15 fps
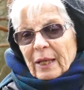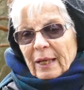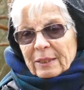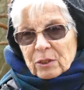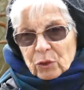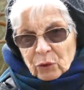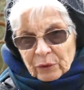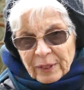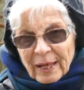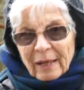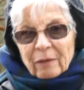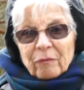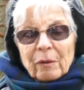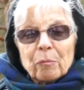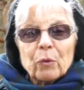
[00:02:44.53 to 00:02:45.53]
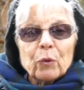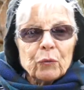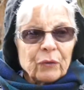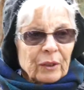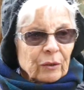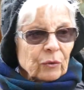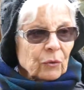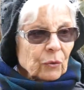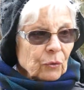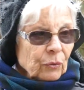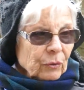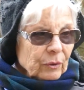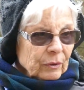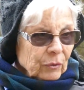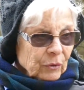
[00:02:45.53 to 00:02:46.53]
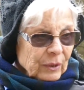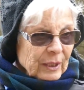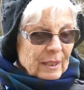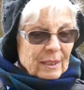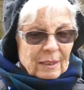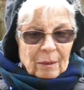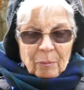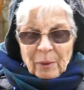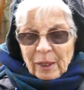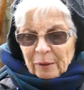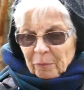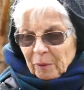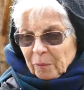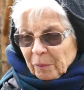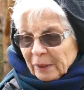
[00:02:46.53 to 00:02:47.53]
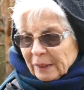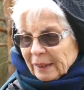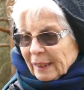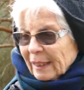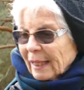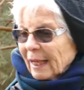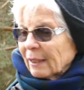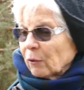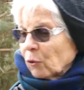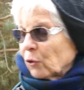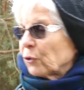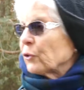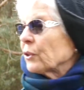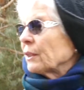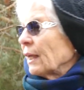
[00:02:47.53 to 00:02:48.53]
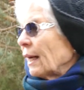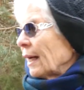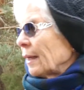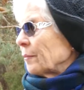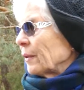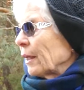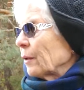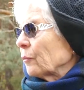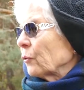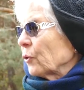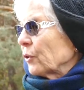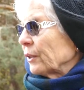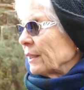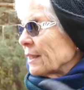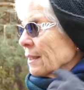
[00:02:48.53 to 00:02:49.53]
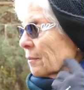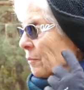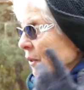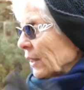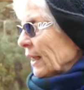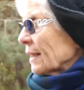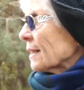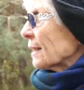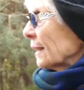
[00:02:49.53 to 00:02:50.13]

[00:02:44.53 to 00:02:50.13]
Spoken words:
And so there we moved into this apartment building, and all the time there were these raids